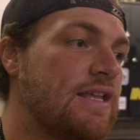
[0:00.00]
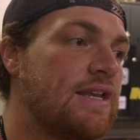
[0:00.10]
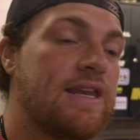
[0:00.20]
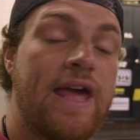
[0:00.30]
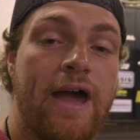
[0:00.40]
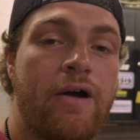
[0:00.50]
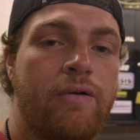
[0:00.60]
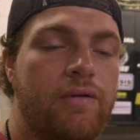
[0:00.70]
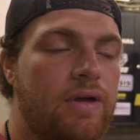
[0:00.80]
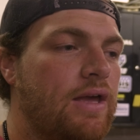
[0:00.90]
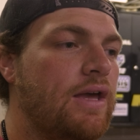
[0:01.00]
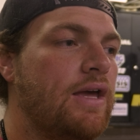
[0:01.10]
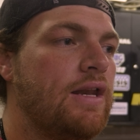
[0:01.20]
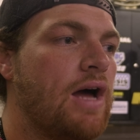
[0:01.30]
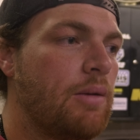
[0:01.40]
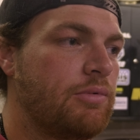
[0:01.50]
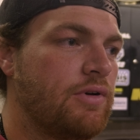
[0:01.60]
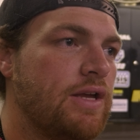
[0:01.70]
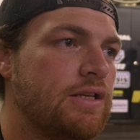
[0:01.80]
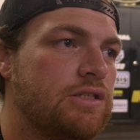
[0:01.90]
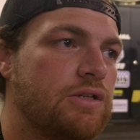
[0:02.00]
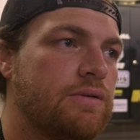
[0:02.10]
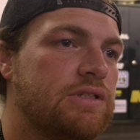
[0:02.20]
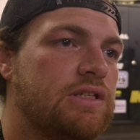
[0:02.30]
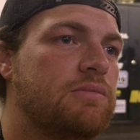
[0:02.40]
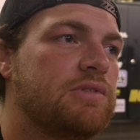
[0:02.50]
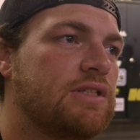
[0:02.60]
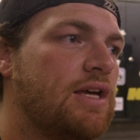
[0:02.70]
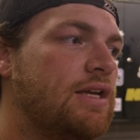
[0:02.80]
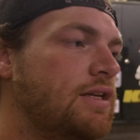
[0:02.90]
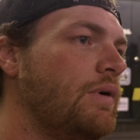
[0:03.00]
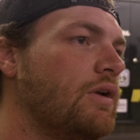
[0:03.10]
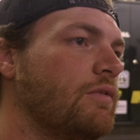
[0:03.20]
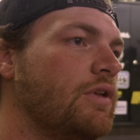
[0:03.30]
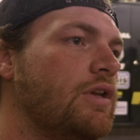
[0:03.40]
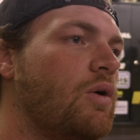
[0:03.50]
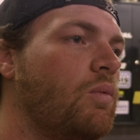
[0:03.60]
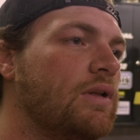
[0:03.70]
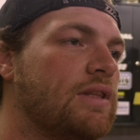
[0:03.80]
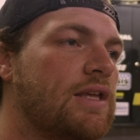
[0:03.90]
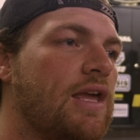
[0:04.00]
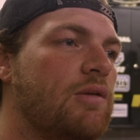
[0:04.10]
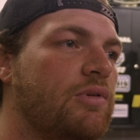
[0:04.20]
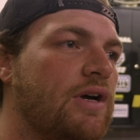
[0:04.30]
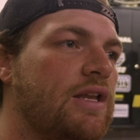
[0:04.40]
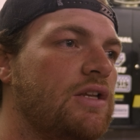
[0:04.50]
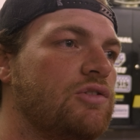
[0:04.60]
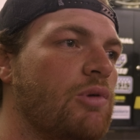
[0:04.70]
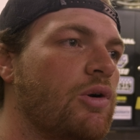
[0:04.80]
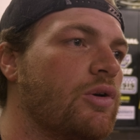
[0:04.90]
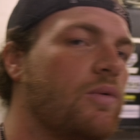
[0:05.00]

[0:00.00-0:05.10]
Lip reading: in it now and upgrade. So it seems like we don't really know what the game plan is motor